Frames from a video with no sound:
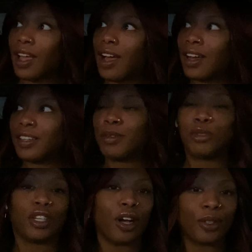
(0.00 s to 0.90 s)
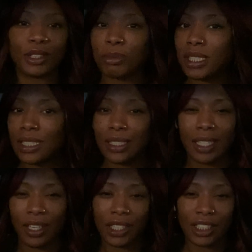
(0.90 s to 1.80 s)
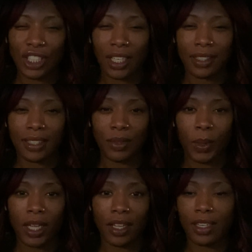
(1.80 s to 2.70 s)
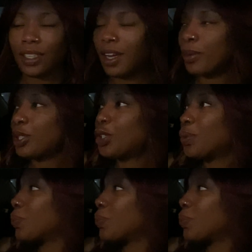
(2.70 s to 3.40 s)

I am your host, Miss Derrica J. To lead the way, honey. How are you?